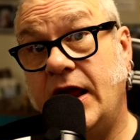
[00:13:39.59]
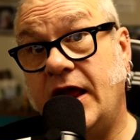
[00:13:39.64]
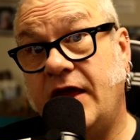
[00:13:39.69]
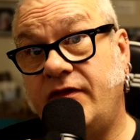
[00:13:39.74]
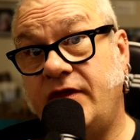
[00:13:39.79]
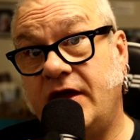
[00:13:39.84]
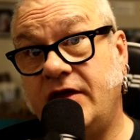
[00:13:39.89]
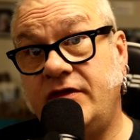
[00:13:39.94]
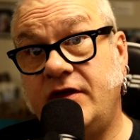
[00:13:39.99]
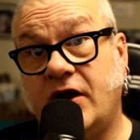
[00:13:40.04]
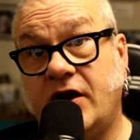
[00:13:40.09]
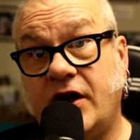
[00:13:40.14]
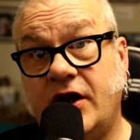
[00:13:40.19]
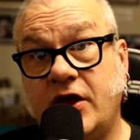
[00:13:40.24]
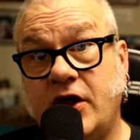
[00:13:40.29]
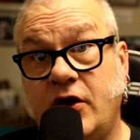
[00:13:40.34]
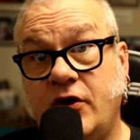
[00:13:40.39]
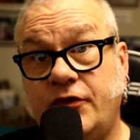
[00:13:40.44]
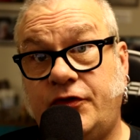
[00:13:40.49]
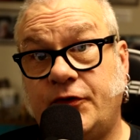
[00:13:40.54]
And then they're going
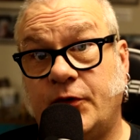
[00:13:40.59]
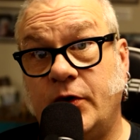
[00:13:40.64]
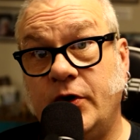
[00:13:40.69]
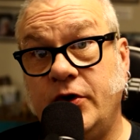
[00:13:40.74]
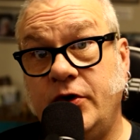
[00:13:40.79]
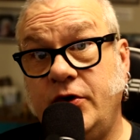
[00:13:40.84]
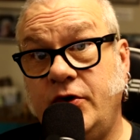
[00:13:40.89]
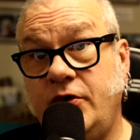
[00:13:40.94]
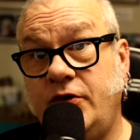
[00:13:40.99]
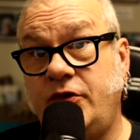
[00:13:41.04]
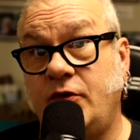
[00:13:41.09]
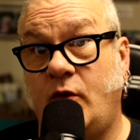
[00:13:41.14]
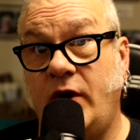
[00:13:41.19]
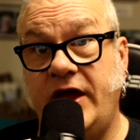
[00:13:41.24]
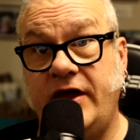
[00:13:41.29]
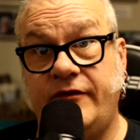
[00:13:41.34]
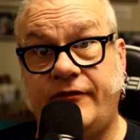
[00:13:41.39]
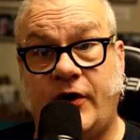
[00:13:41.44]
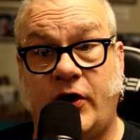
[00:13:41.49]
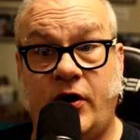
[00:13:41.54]
to go through the
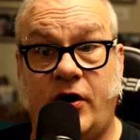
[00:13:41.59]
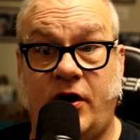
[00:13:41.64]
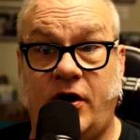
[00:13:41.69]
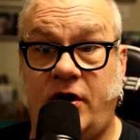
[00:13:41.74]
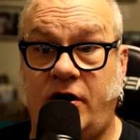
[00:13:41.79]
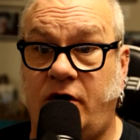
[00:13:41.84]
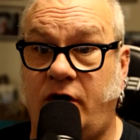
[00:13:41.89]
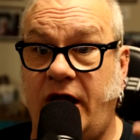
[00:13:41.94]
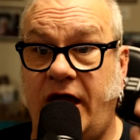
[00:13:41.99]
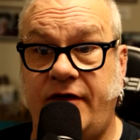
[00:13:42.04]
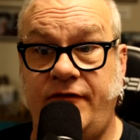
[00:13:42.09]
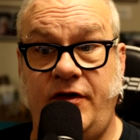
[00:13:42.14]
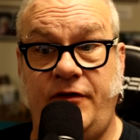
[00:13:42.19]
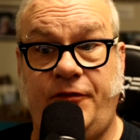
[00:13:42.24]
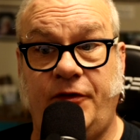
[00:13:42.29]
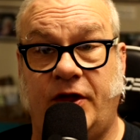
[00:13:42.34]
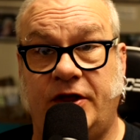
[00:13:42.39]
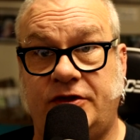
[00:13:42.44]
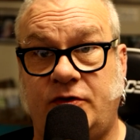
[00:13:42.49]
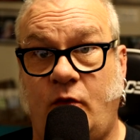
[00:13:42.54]
waiver or have you
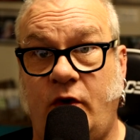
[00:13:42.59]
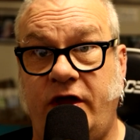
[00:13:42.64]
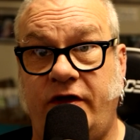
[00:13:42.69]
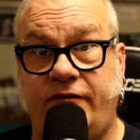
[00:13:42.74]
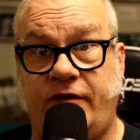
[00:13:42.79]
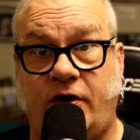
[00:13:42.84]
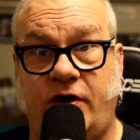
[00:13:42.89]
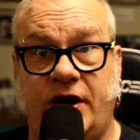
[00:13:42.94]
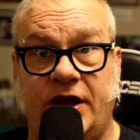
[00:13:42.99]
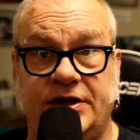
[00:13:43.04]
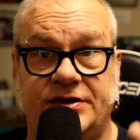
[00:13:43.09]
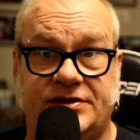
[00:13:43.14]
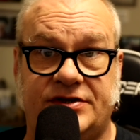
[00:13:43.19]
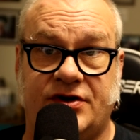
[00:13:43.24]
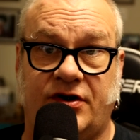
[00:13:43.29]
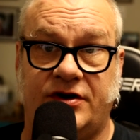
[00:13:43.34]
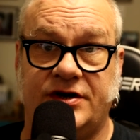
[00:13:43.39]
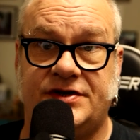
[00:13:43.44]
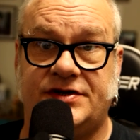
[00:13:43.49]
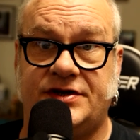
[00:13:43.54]
fill out the waiver and
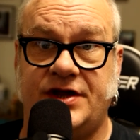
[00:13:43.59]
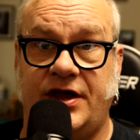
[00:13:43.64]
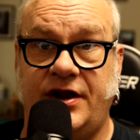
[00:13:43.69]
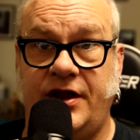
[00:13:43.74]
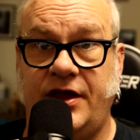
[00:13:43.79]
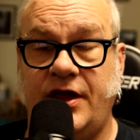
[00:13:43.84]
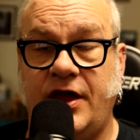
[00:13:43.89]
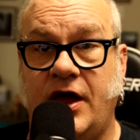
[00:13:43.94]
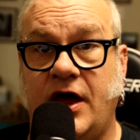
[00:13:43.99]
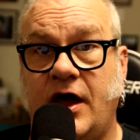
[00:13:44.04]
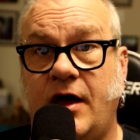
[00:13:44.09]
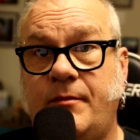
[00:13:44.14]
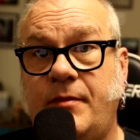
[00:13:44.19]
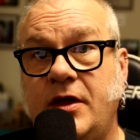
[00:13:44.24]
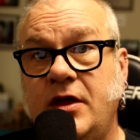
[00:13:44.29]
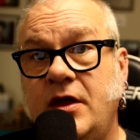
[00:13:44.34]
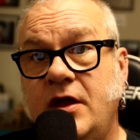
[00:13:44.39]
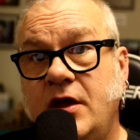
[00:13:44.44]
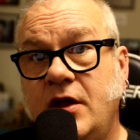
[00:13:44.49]
start setting up.